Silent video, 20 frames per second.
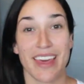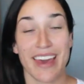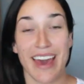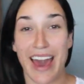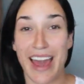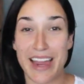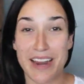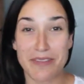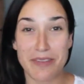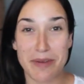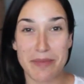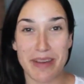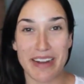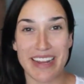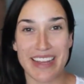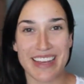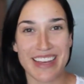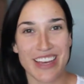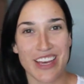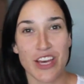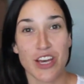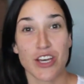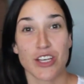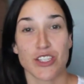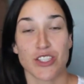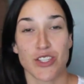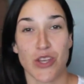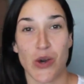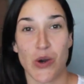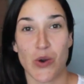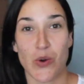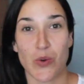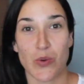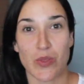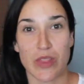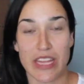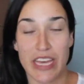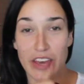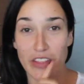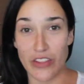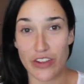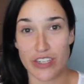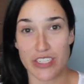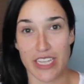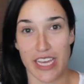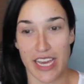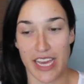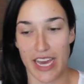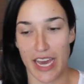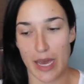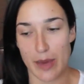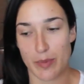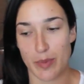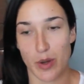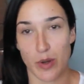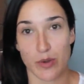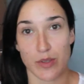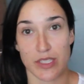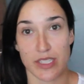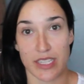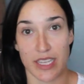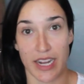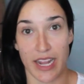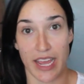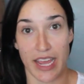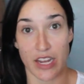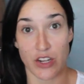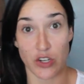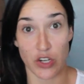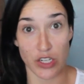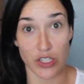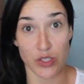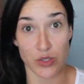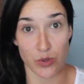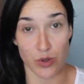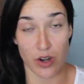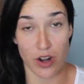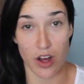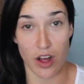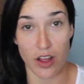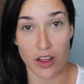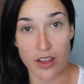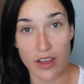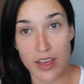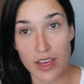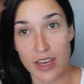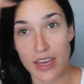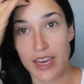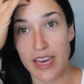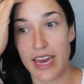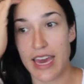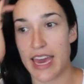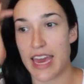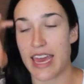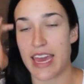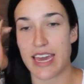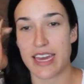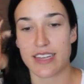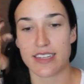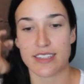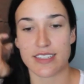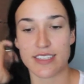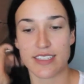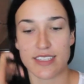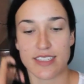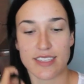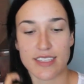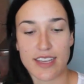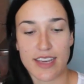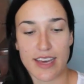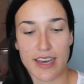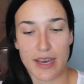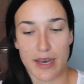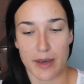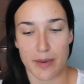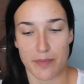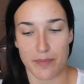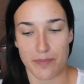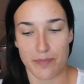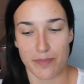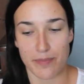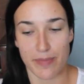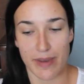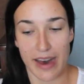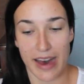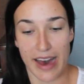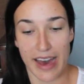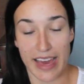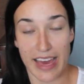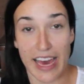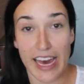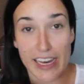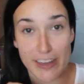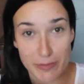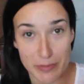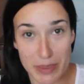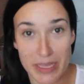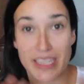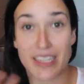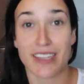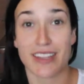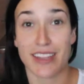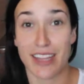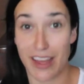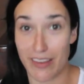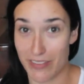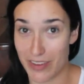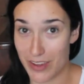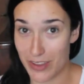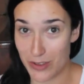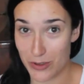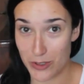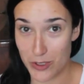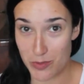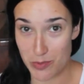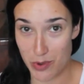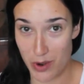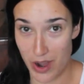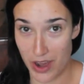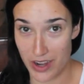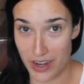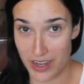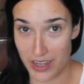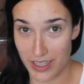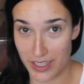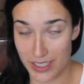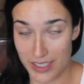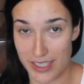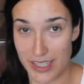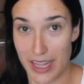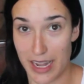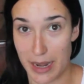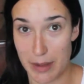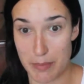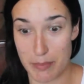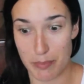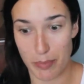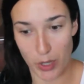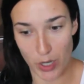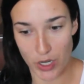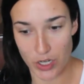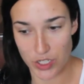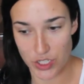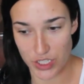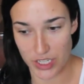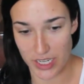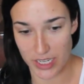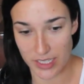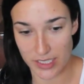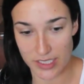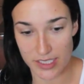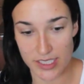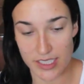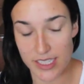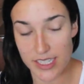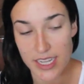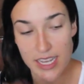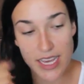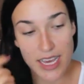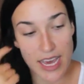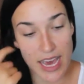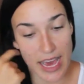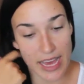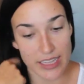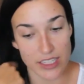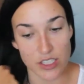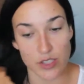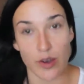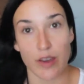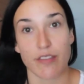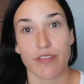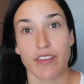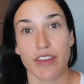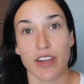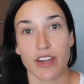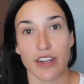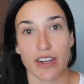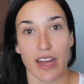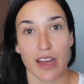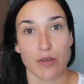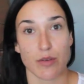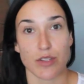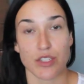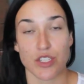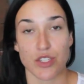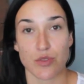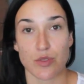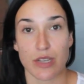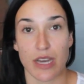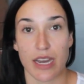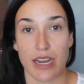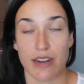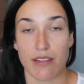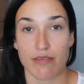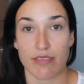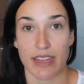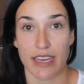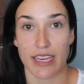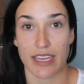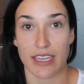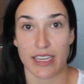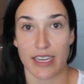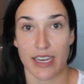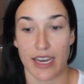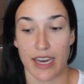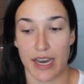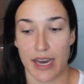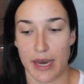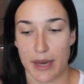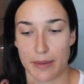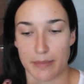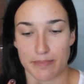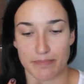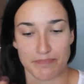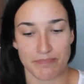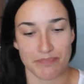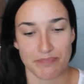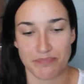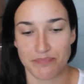Hi everybody! So the other day I posted a drugstore haul and I have been loving those products that I purchased, and so I figured I would do kind of like, I'm